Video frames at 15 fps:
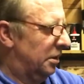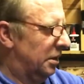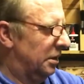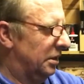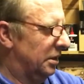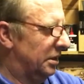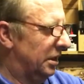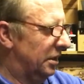Can
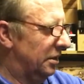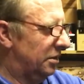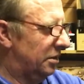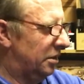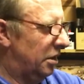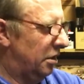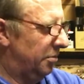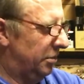you see the
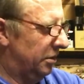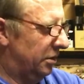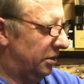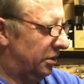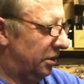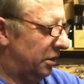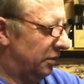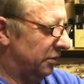slop in the
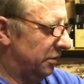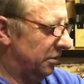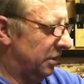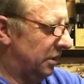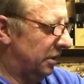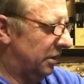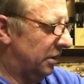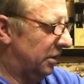servo
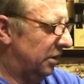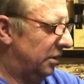there?